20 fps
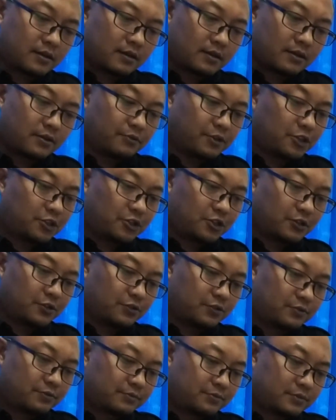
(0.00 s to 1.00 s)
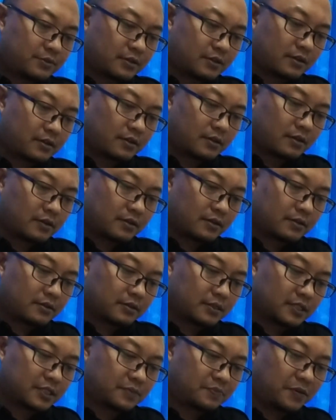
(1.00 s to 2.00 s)
with you,
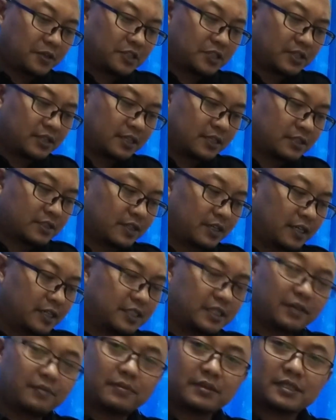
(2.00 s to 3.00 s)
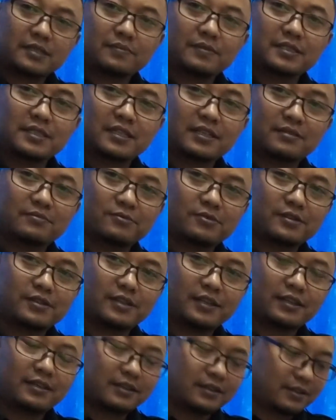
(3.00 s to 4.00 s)
especially in 3DC mathematical
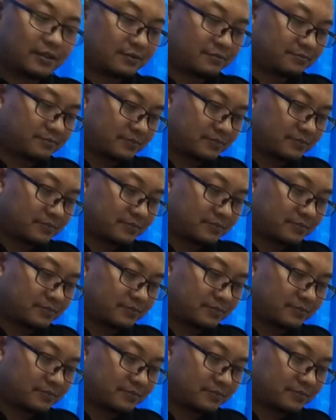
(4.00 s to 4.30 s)
modeling, and